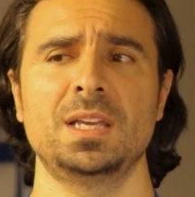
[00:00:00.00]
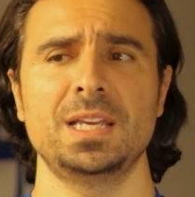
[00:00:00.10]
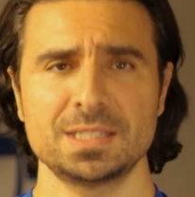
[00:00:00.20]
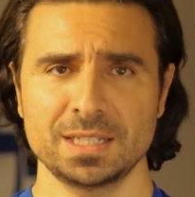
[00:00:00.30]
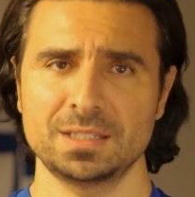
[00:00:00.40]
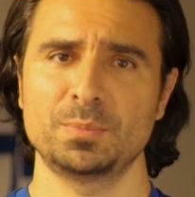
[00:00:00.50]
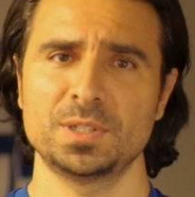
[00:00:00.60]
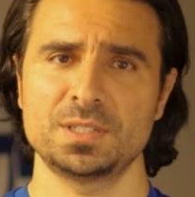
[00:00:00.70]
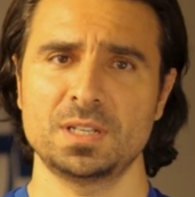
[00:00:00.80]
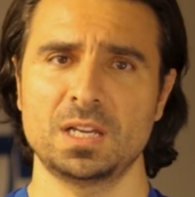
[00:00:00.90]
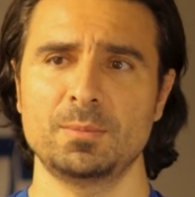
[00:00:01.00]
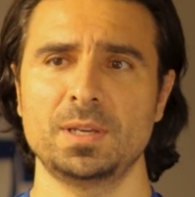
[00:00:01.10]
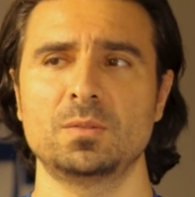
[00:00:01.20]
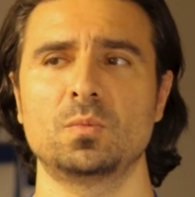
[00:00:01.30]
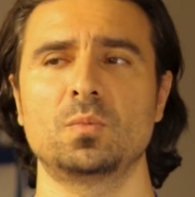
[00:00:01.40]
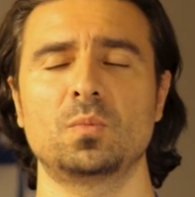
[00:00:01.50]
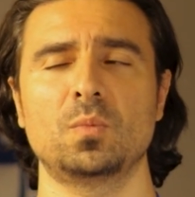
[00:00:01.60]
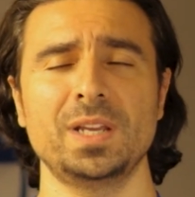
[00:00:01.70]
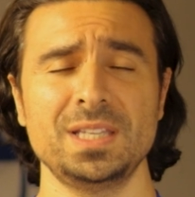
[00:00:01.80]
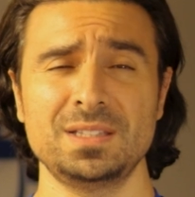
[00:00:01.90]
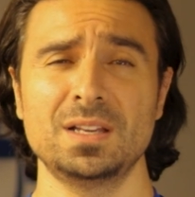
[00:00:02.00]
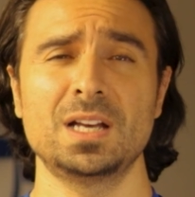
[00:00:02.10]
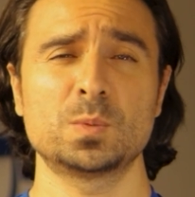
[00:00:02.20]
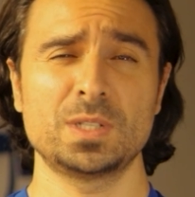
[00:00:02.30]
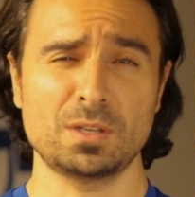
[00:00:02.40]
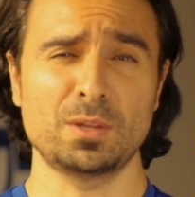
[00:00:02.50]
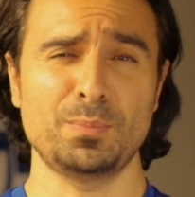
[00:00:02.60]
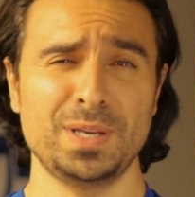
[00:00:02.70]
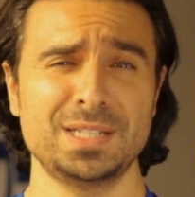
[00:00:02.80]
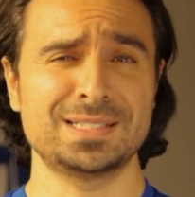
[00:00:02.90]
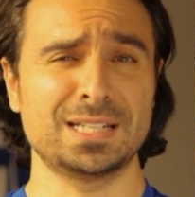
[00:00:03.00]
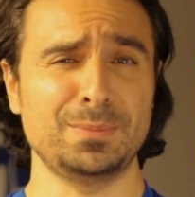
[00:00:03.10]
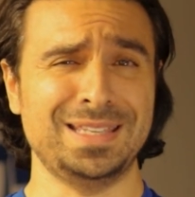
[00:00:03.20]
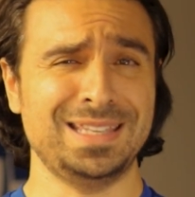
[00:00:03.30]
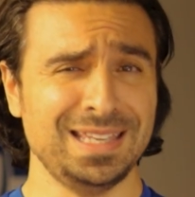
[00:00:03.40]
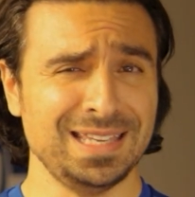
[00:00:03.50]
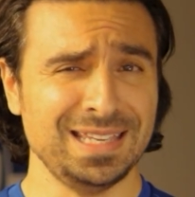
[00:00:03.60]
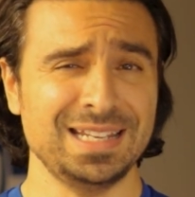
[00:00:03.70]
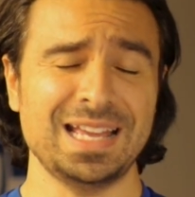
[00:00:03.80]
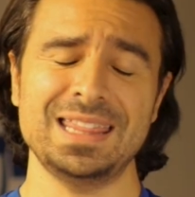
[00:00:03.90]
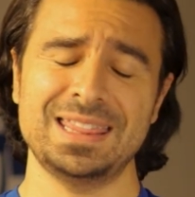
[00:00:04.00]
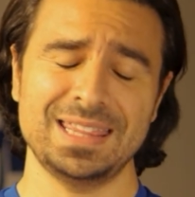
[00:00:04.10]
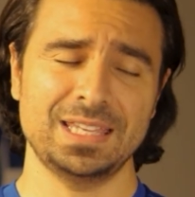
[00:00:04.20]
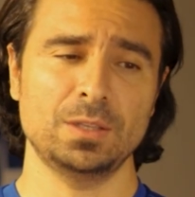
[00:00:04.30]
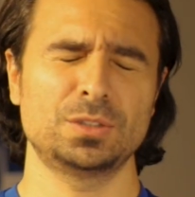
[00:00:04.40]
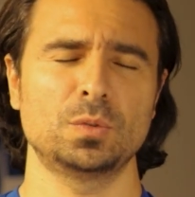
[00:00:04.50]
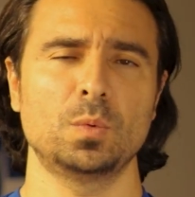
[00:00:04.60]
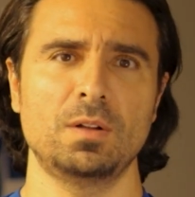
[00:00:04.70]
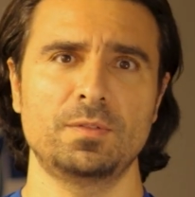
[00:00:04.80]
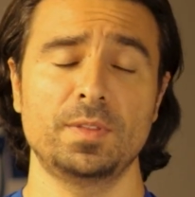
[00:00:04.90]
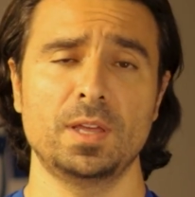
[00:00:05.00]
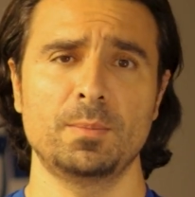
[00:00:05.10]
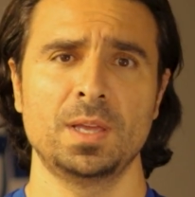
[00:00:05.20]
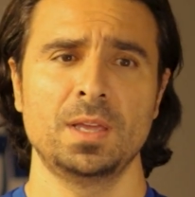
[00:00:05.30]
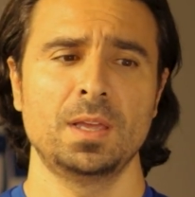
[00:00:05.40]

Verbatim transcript: He's going to get the pitch time, and what he does when he's on the pitch is going to be key, and I think he'll do well for them.